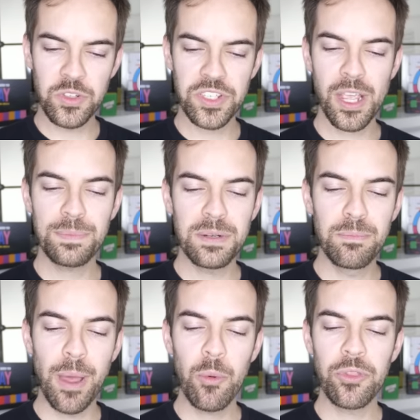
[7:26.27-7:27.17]
you slept
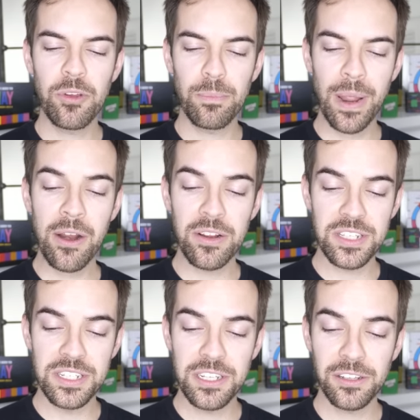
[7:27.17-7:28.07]
in bed with your
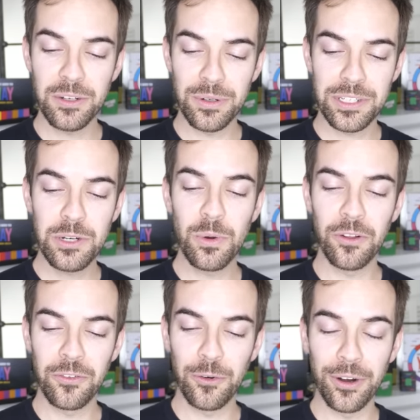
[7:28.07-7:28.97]
parents until you were too
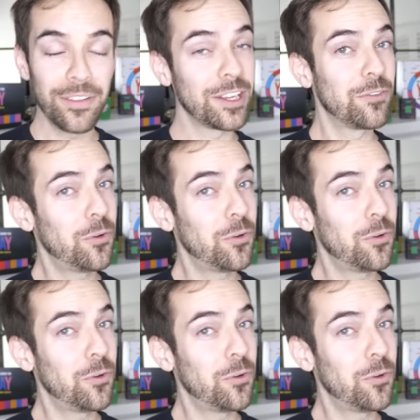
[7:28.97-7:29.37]
old for it, like